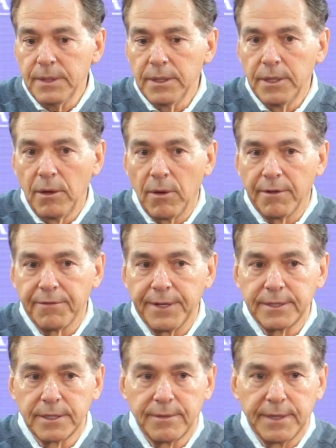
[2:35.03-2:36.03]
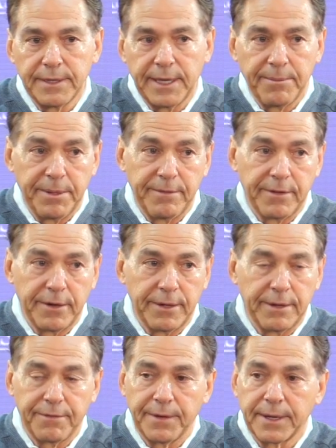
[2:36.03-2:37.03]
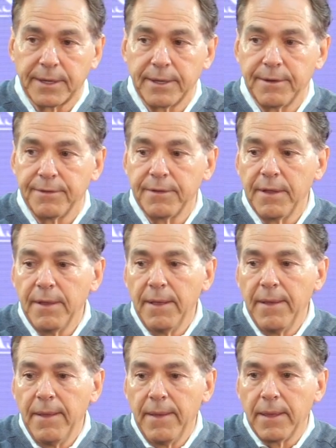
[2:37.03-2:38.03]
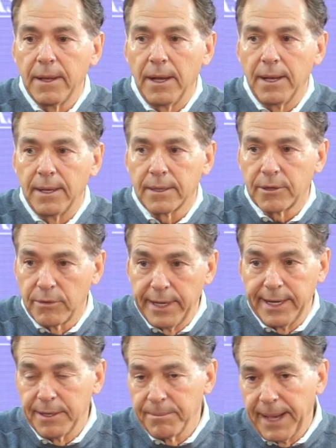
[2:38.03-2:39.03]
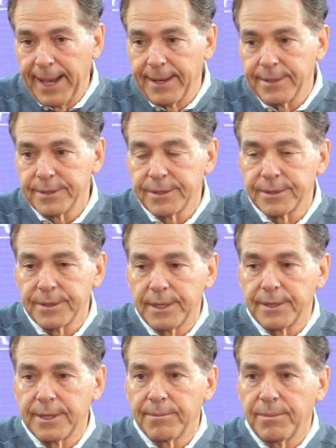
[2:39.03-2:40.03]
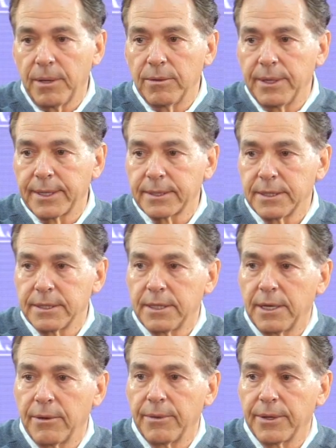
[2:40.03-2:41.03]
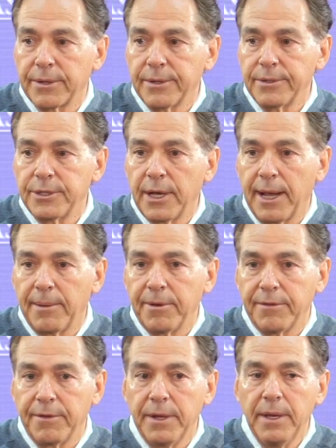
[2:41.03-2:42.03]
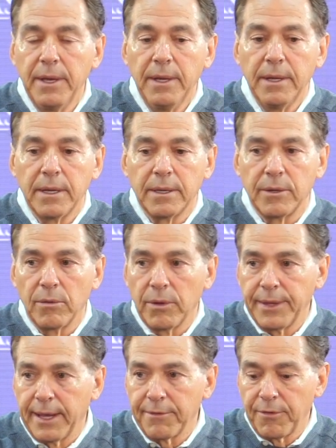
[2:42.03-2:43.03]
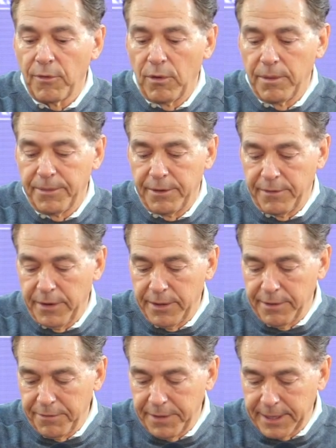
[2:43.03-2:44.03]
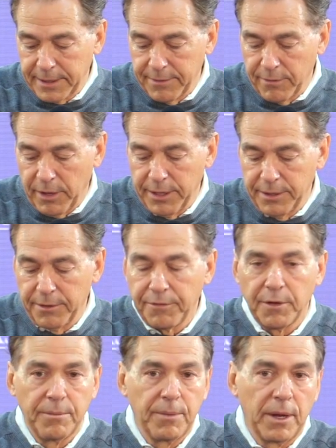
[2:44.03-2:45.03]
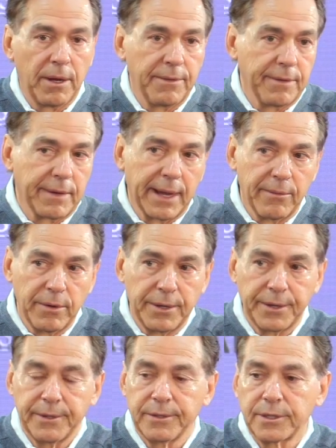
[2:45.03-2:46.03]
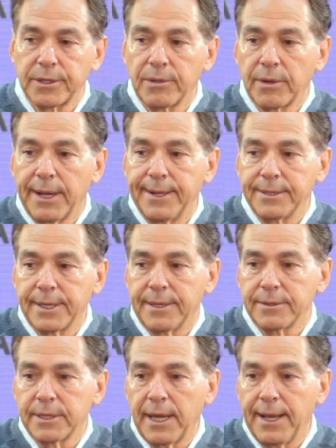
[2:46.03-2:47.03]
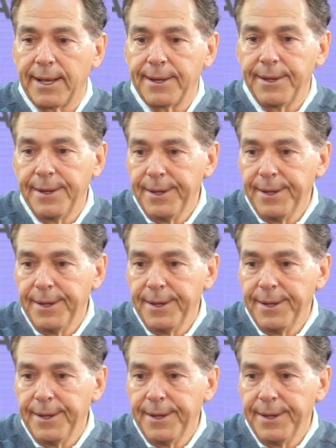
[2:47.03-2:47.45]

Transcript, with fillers: You know, offensively, they've been very effective uh, creating balance. I think Bo Nix has done a really good job of doing that for them. They're very effective running the football. They've got really good skill guys outside.